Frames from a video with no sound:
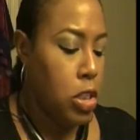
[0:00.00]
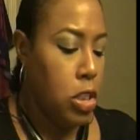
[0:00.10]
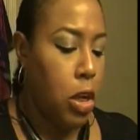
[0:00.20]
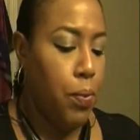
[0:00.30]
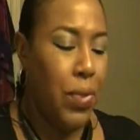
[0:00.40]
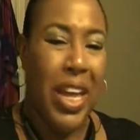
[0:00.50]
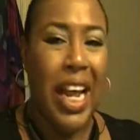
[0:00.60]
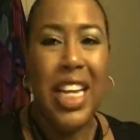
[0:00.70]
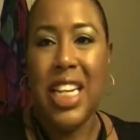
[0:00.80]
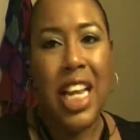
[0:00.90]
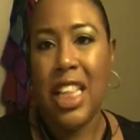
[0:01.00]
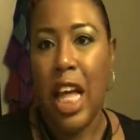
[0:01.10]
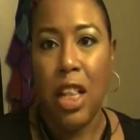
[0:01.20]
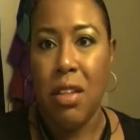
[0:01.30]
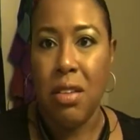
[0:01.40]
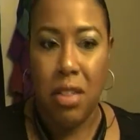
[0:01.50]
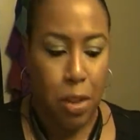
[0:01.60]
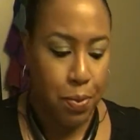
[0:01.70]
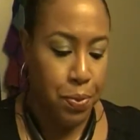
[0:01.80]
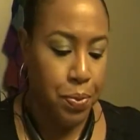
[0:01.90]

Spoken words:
So, and I didn't like that look.